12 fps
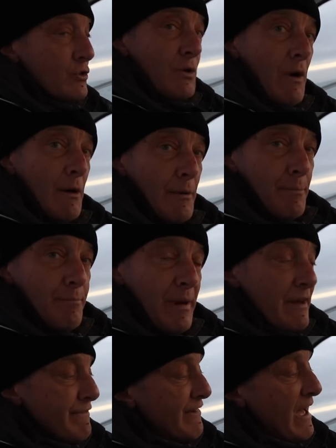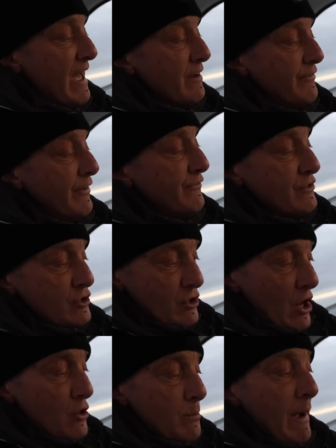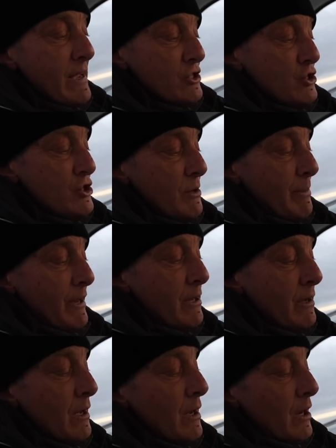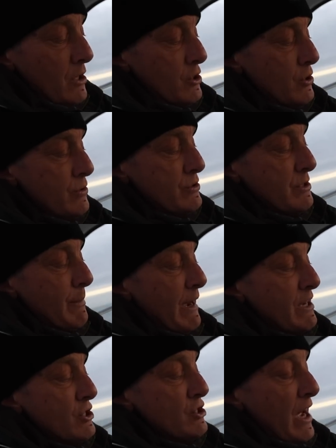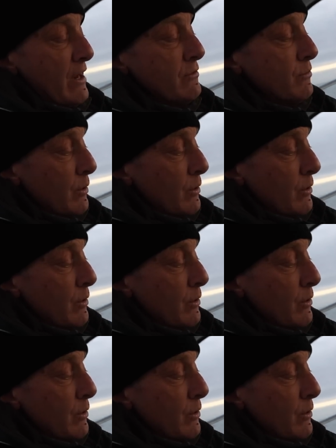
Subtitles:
So I'm a big fan of, if there's no major shipping, use the main channel.